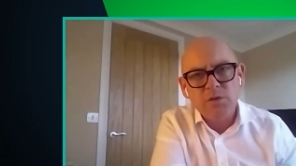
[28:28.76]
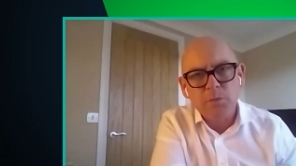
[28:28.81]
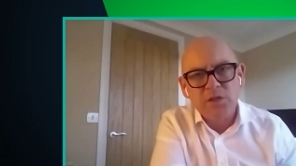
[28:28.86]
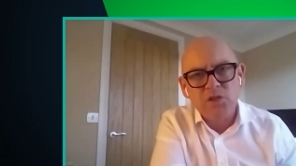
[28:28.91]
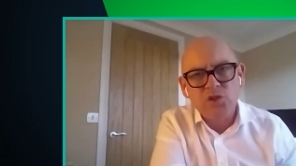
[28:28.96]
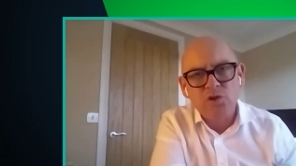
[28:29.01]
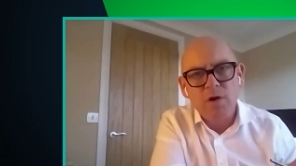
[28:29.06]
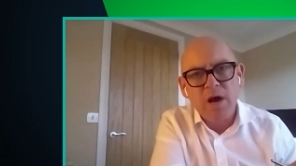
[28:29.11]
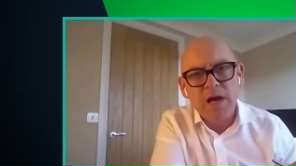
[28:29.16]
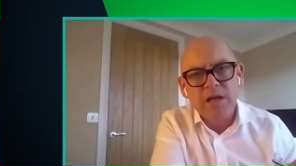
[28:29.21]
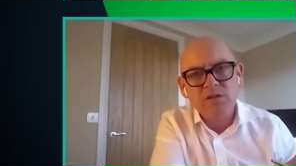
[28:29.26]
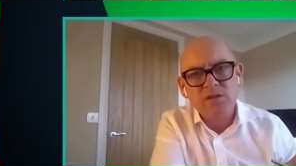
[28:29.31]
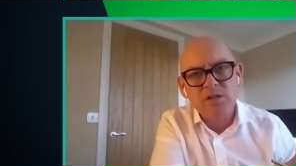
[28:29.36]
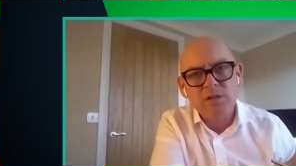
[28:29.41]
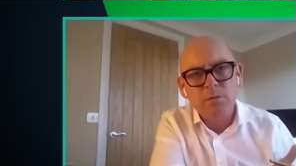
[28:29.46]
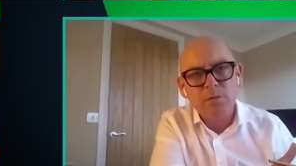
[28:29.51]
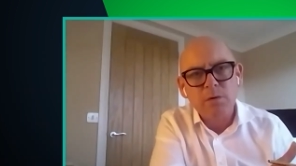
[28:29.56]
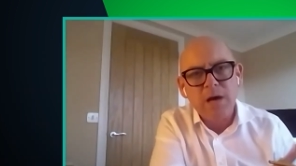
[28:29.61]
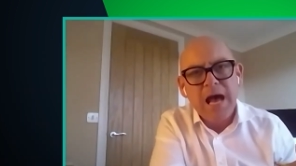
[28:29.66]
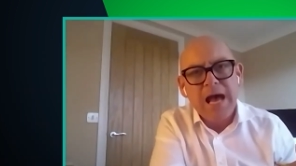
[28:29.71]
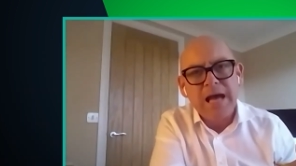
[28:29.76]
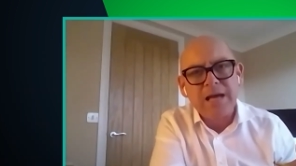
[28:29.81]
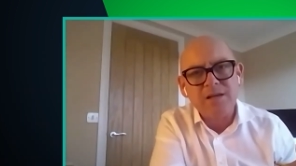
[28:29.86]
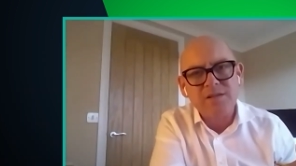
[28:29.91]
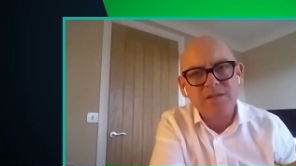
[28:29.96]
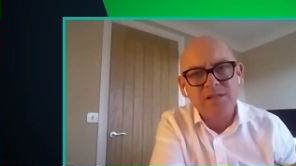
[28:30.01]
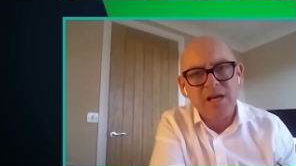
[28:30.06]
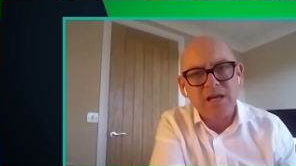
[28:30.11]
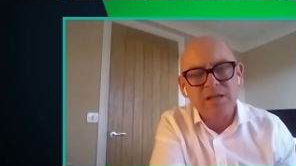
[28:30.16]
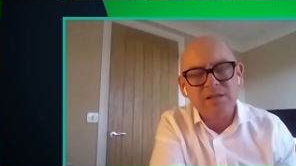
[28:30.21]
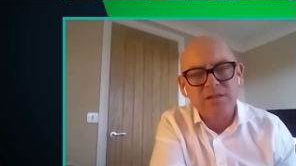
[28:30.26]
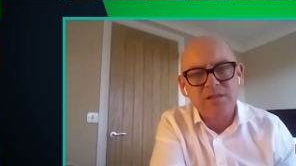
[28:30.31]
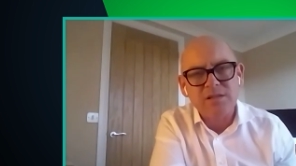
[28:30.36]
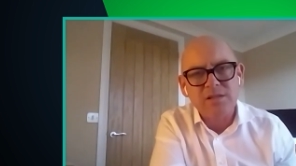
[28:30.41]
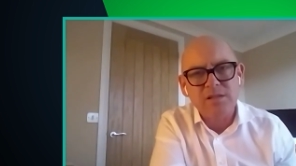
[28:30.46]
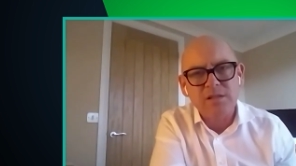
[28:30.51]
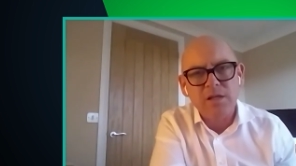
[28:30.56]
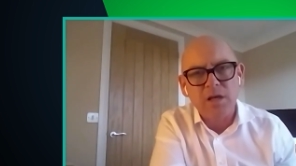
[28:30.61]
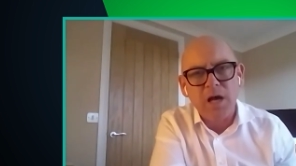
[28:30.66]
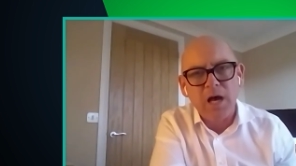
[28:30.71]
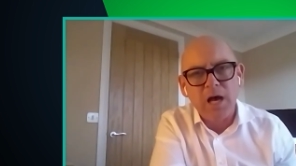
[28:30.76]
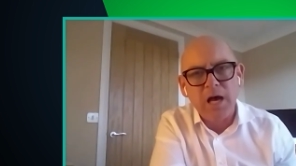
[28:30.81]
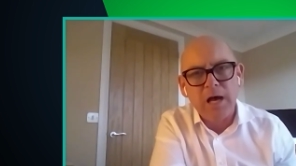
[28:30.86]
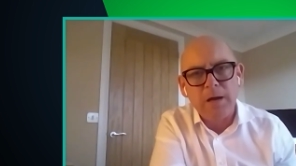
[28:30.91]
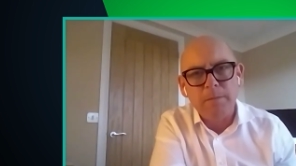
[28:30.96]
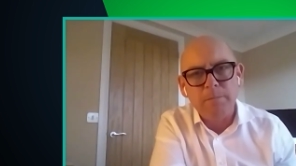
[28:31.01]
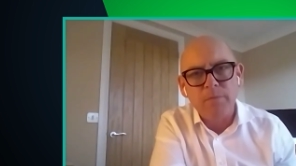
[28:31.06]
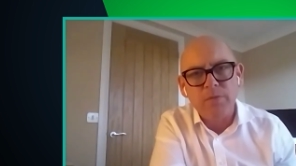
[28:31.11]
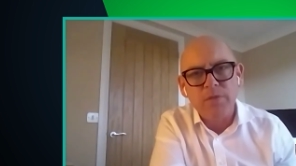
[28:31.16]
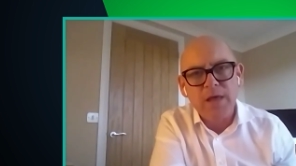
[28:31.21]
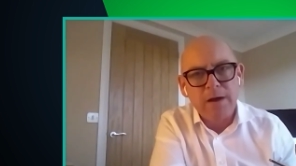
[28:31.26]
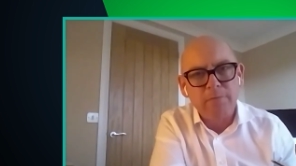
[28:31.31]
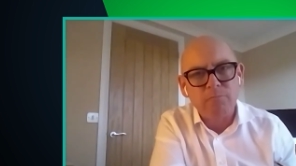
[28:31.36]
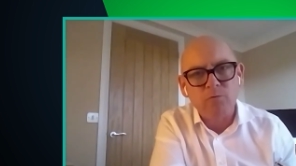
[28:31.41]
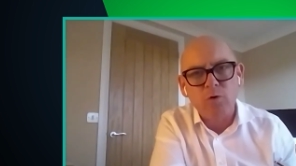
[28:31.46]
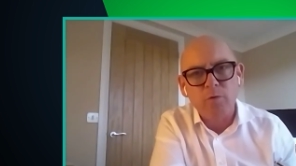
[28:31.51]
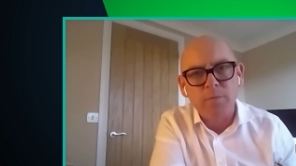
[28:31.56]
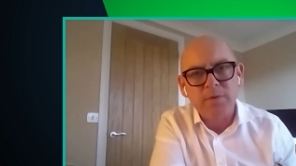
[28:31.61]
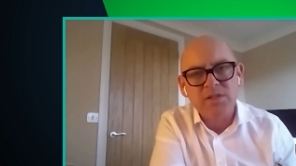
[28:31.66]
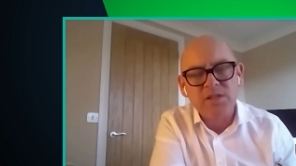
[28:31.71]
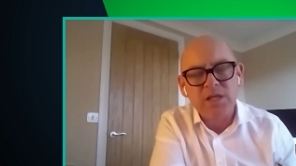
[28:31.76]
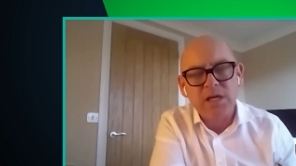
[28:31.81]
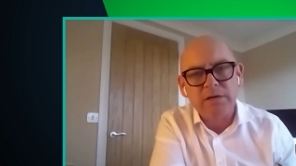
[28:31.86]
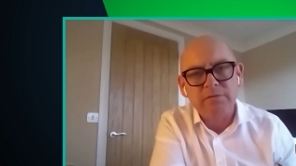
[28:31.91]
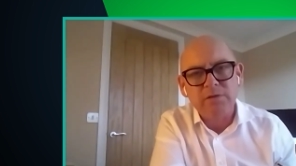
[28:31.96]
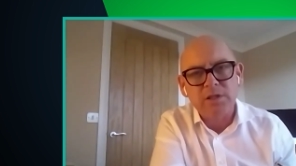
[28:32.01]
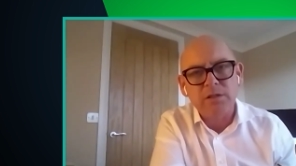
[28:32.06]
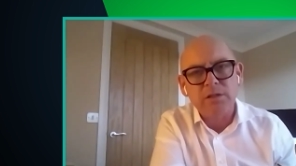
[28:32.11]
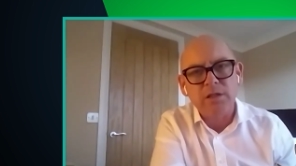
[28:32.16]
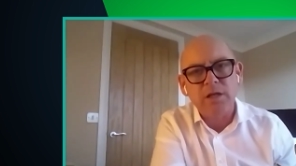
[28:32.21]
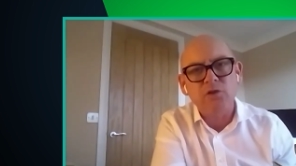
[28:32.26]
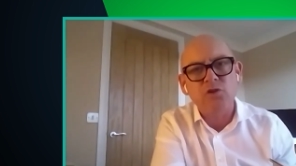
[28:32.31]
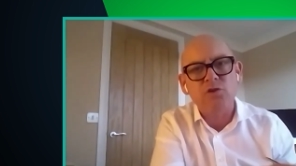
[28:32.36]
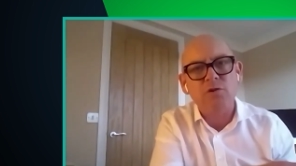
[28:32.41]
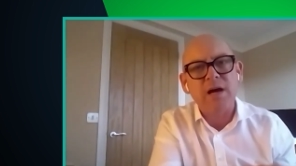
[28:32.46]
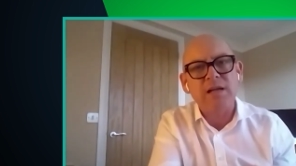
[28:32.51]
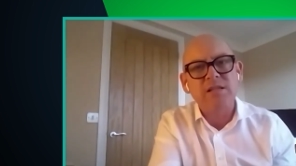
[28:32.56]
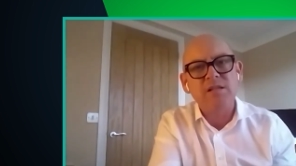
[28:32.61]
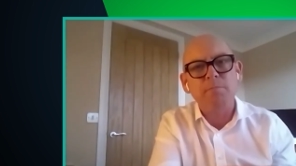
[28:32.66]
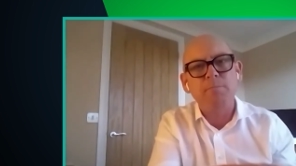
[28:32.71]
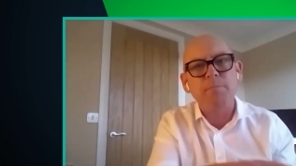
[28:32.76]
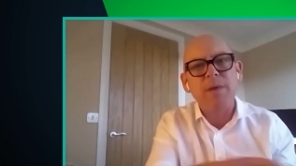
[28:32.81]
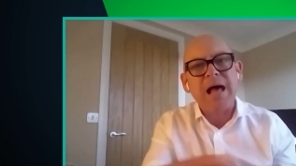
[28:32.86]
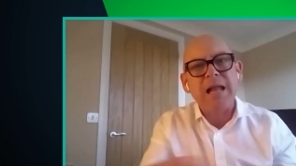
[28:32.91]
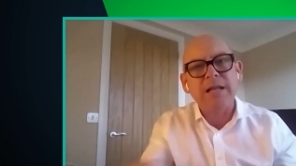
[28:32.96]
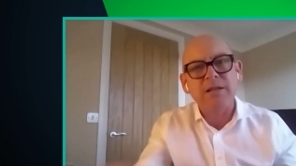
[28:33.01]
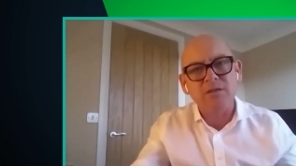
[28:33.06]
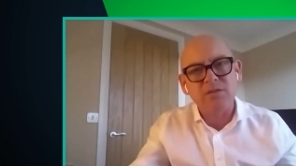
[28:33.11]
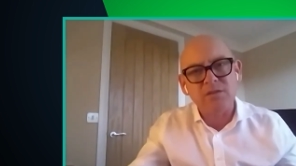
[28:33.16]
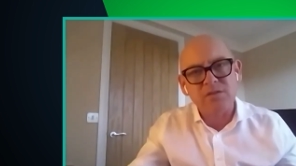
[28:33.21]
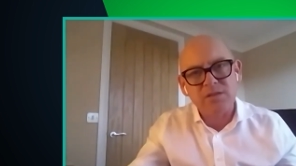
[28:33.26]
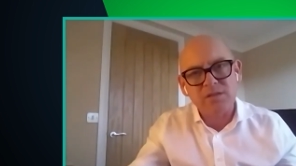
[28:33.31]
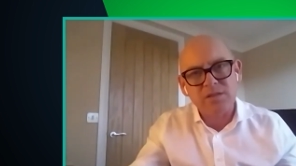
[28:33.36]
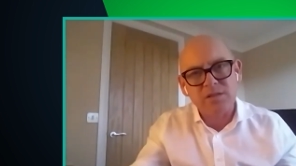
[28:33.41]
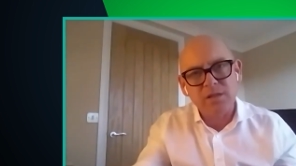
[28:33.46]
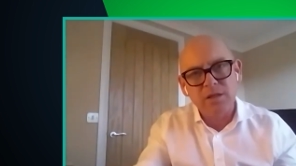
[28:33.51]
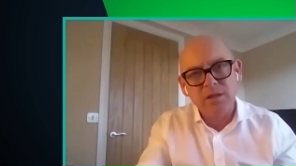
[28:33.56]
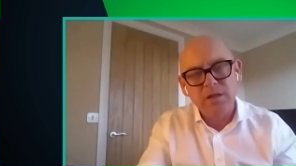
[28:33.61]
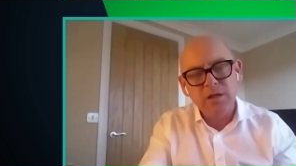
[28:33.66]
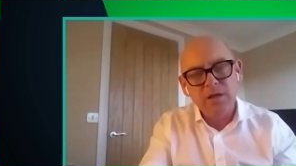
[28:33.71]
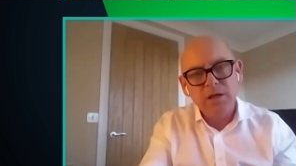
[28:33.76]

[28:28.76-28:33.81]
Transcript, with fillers: So we tried to access um, that raw material and try to balance